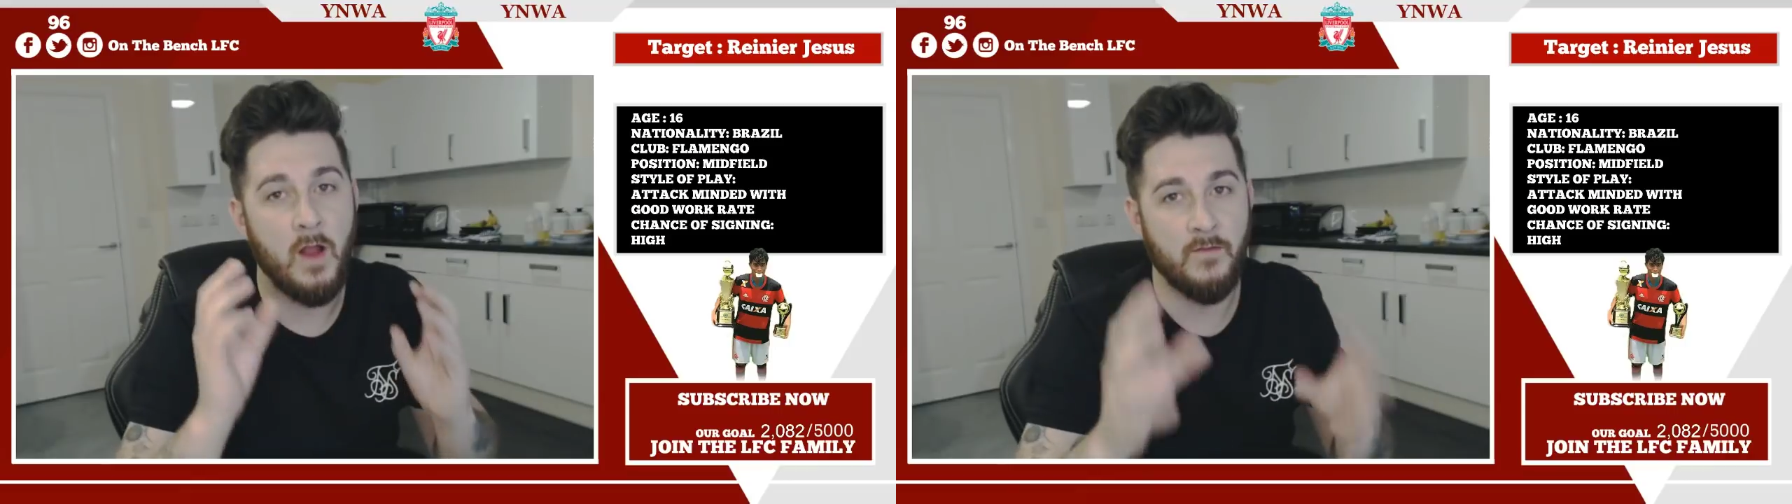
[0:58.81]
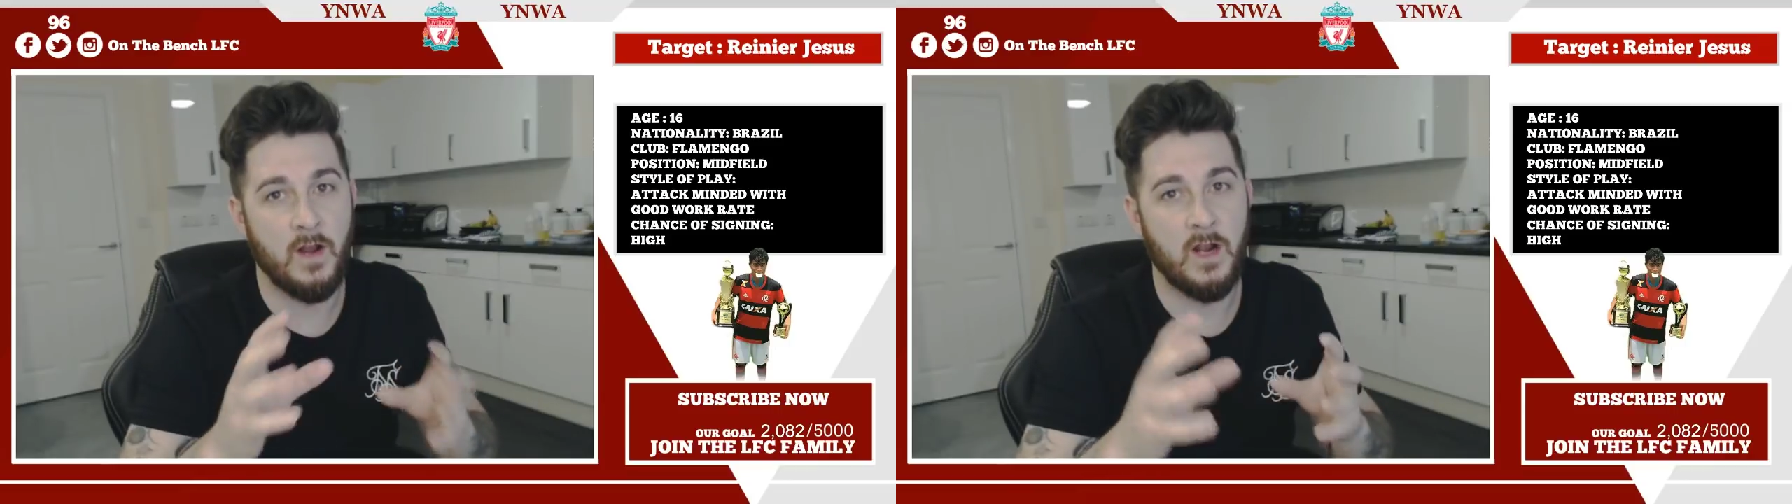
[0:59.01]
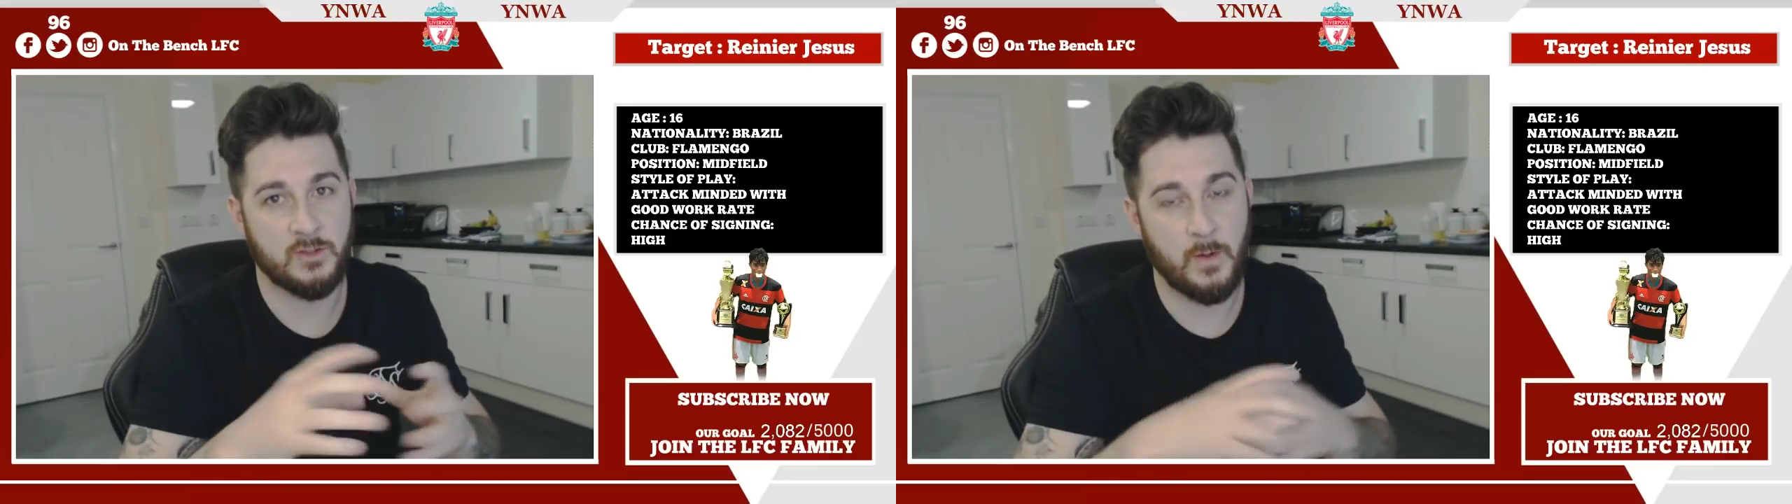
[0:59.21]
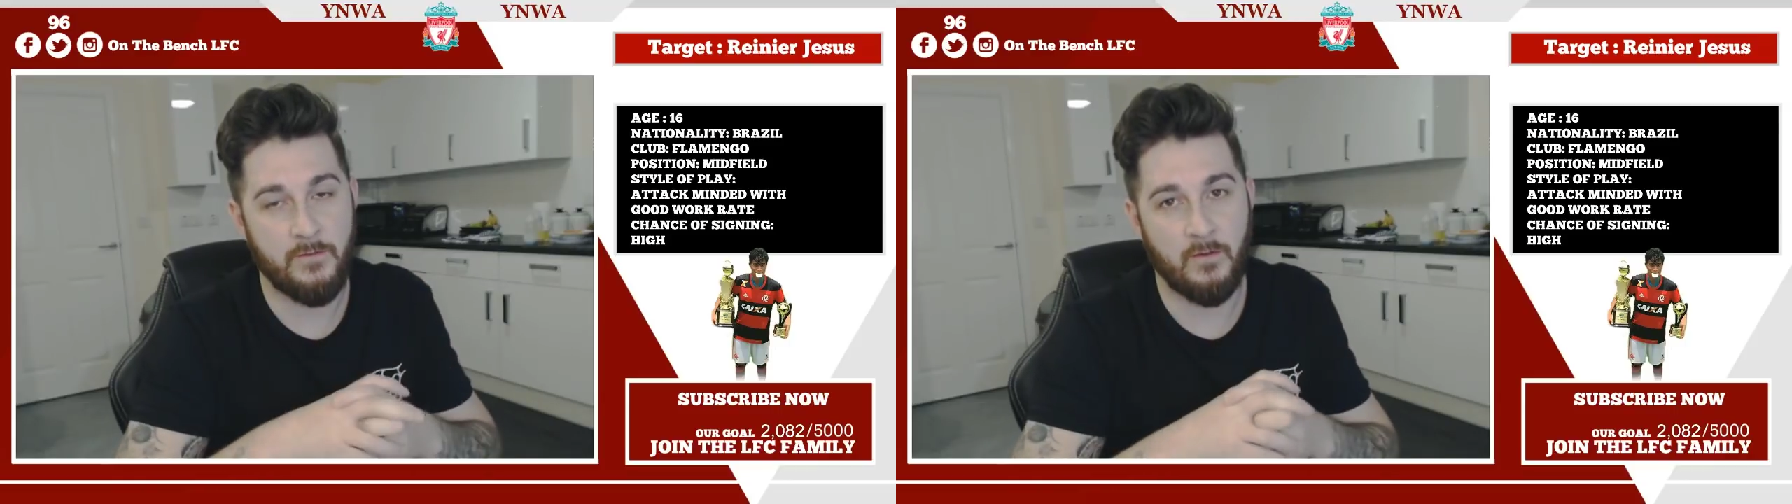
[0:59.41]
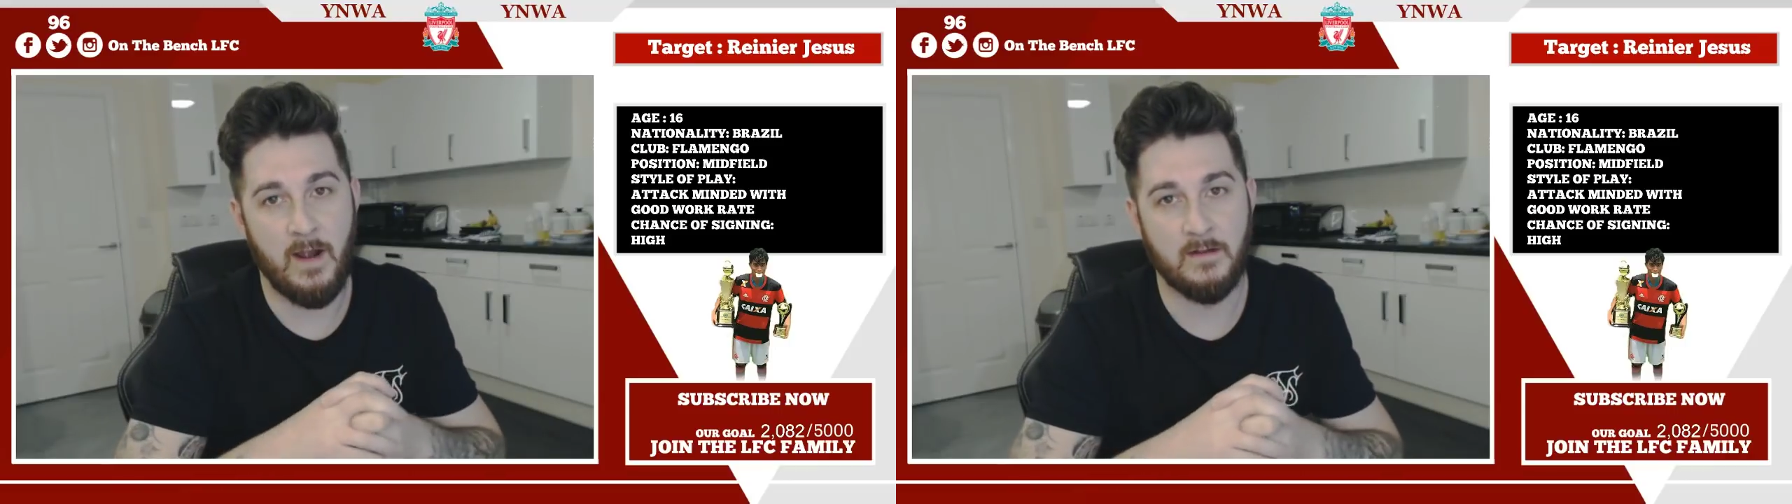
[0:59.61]
over the last
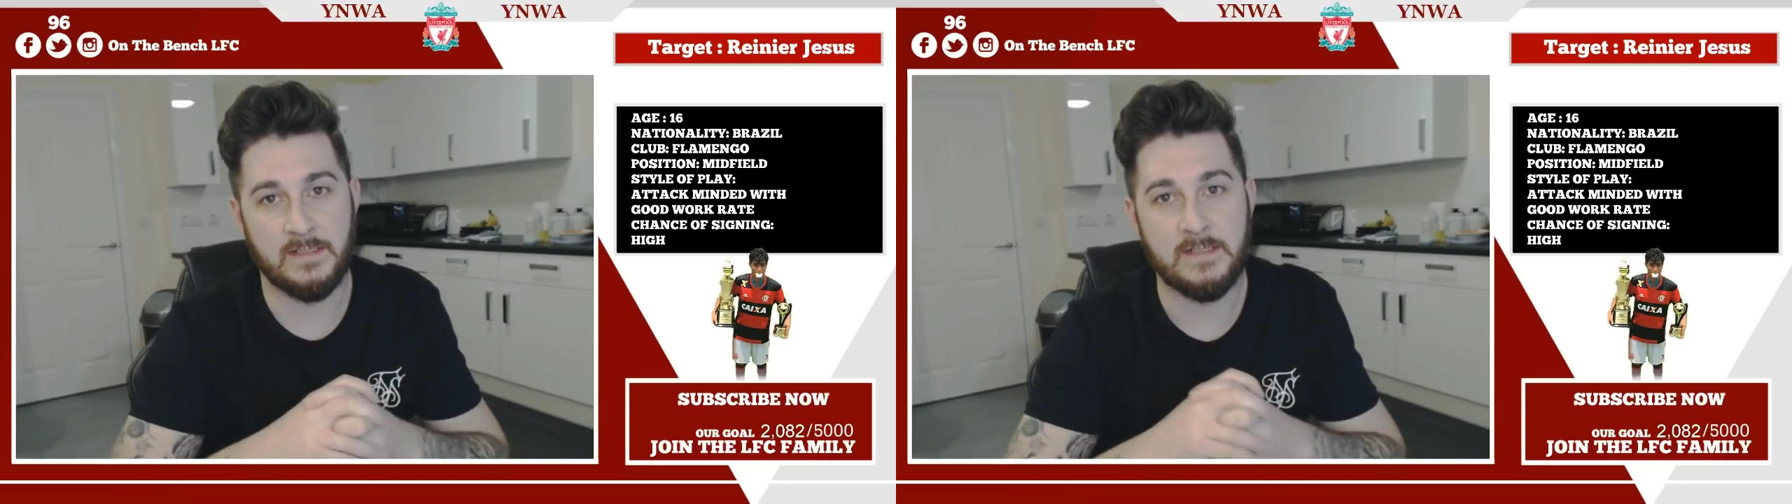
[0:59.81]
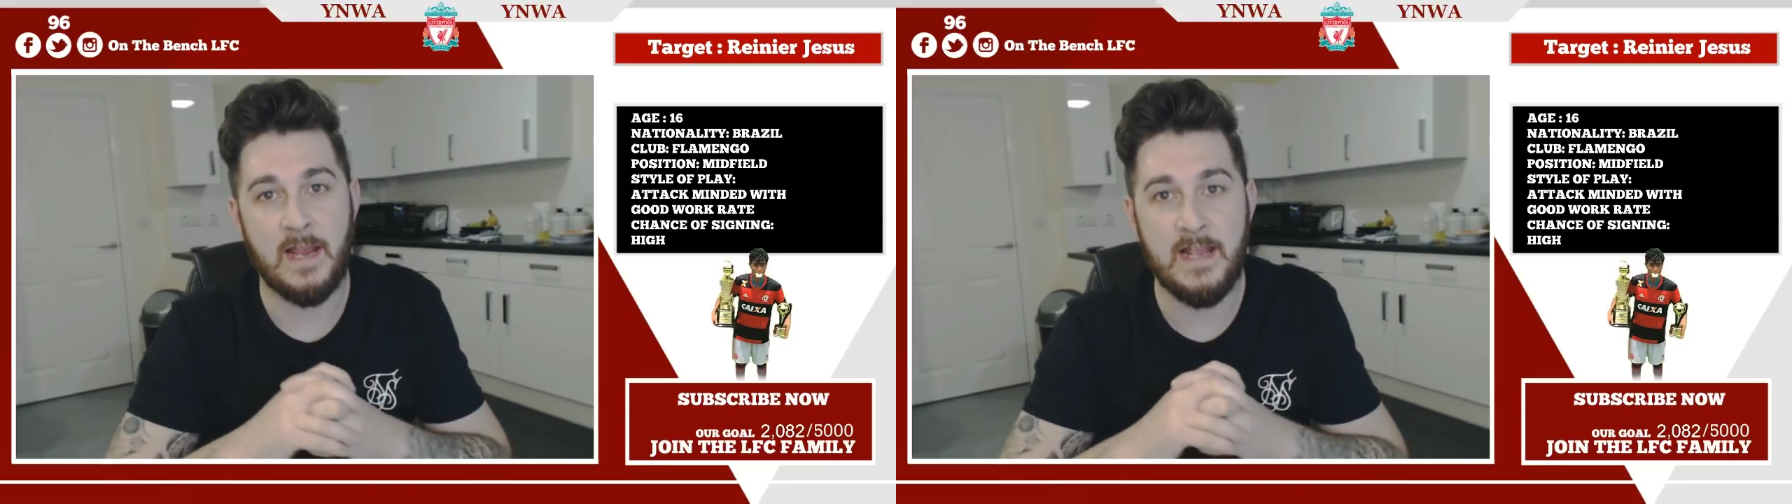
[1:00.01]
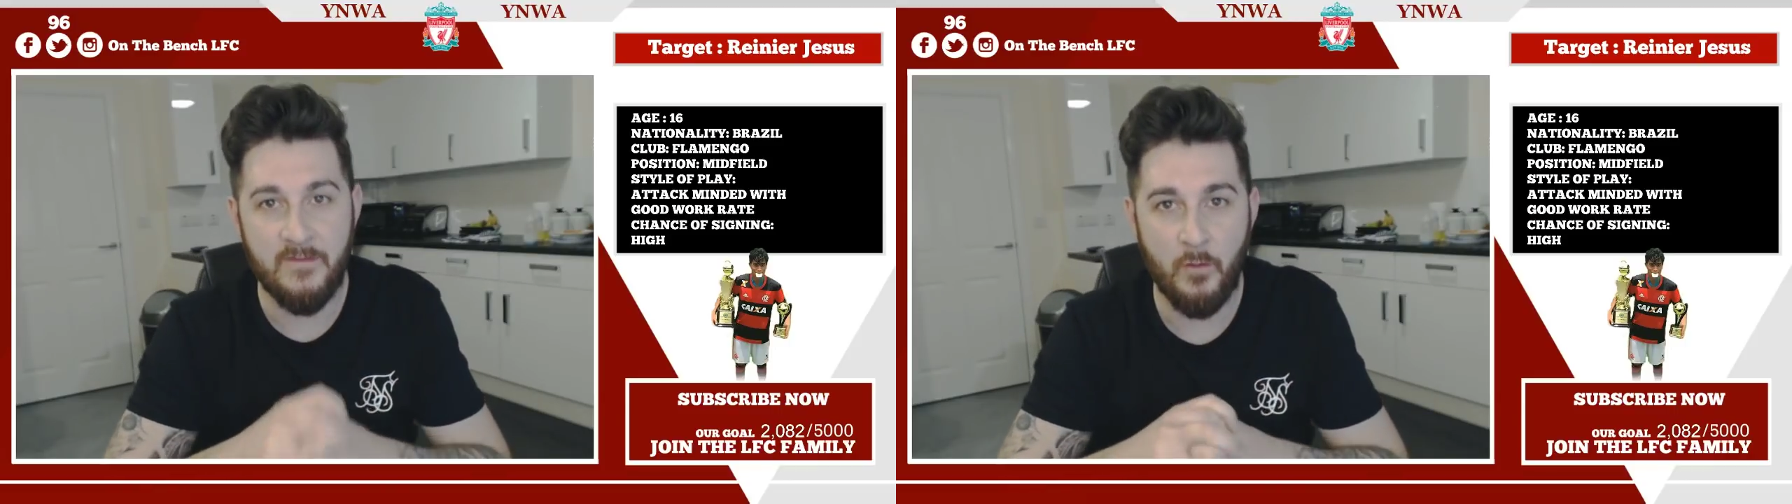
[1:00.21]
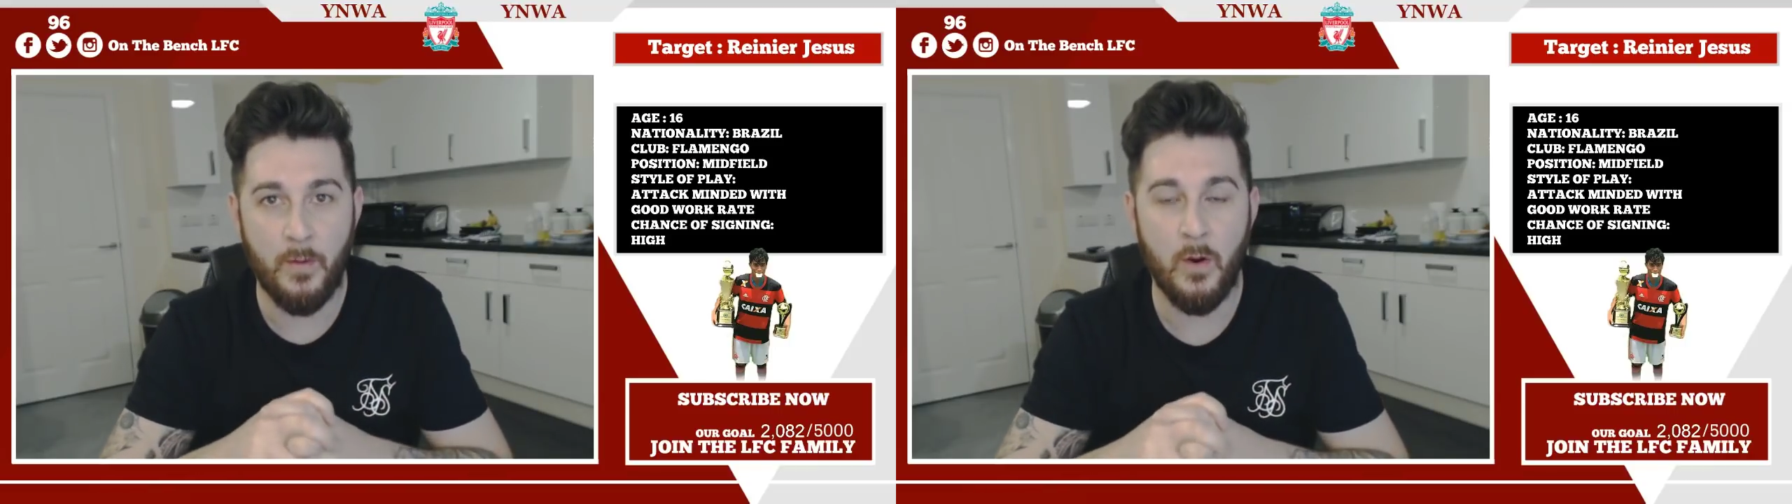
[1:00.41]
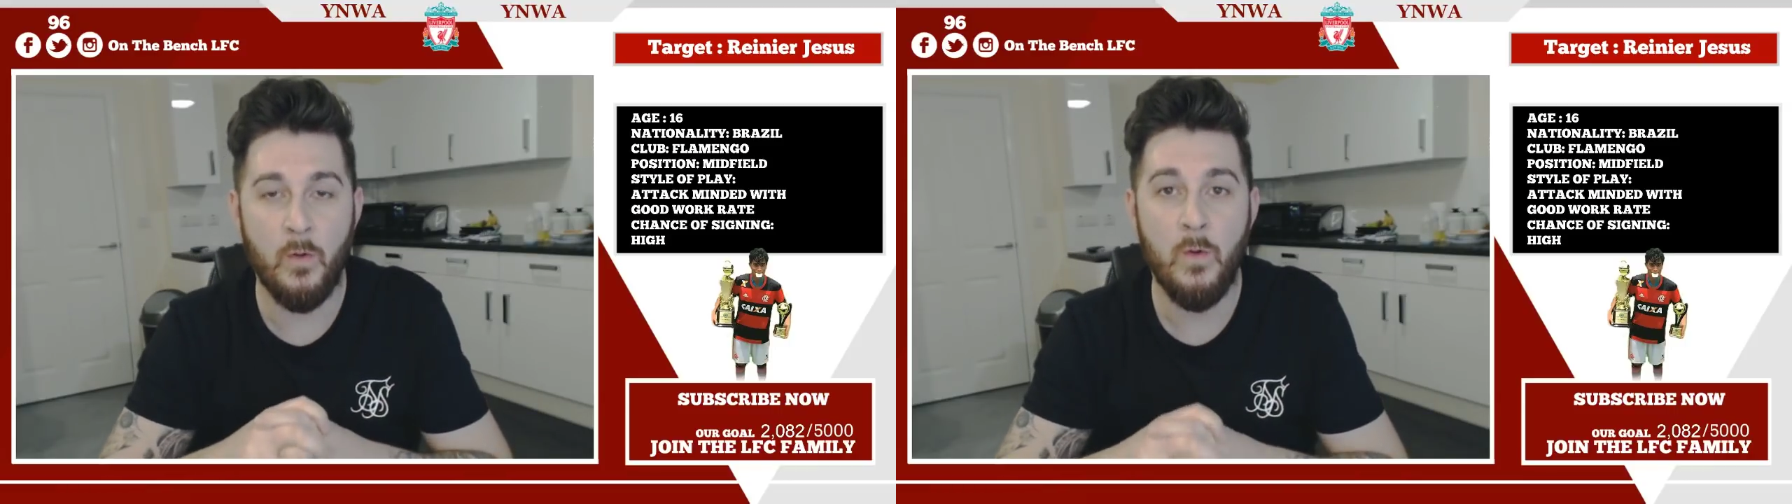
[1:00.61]
24 hours, is that
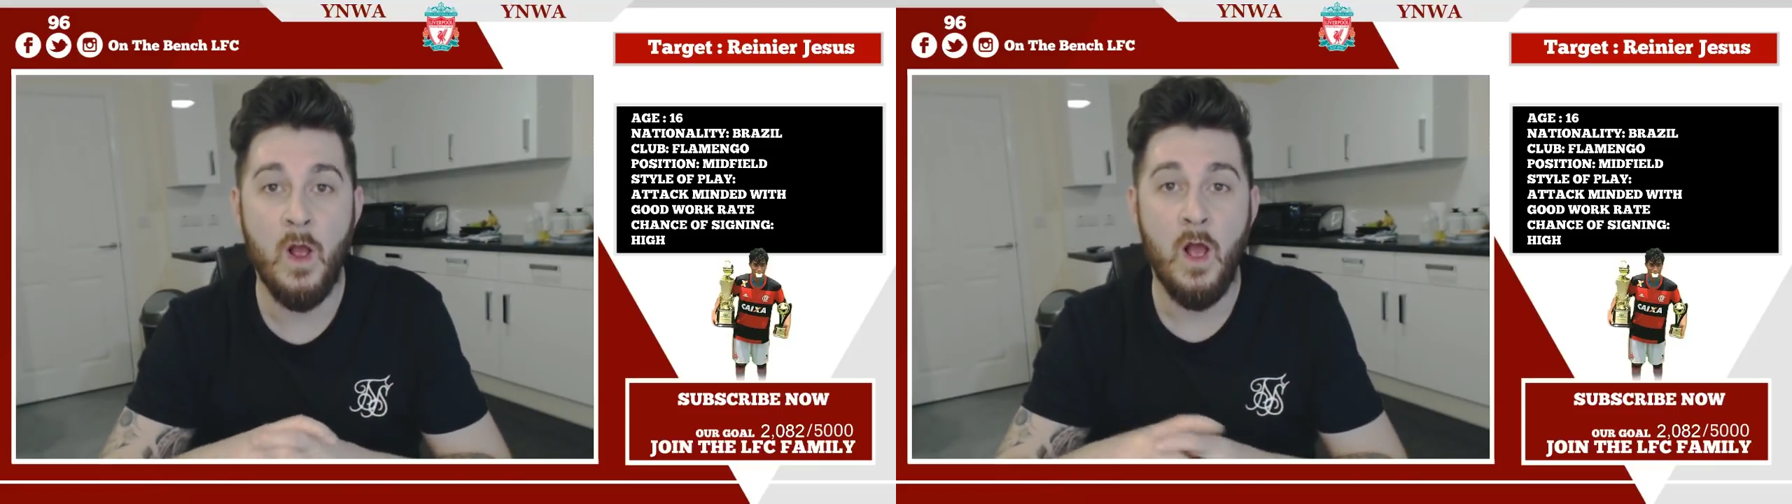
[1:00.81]
Liverpool